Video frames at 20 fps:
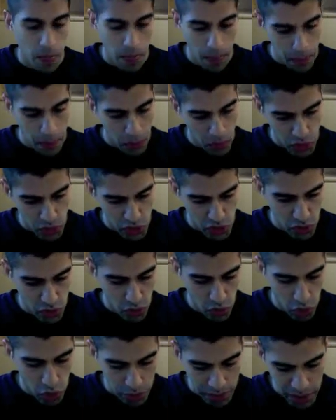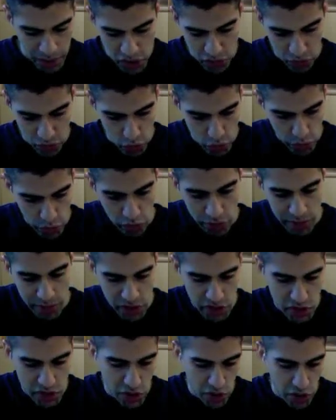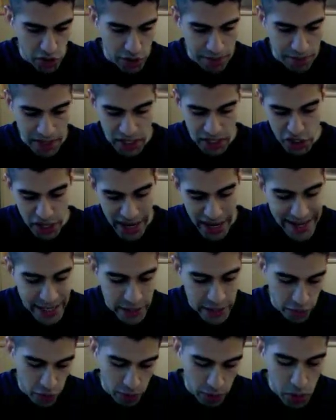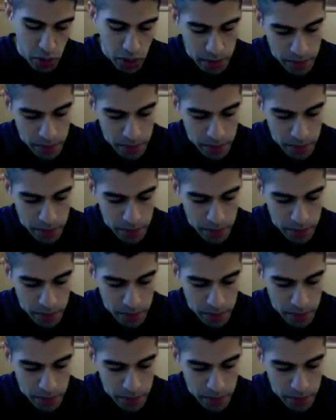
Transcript: also on page 412, but this is on page 80 of our book.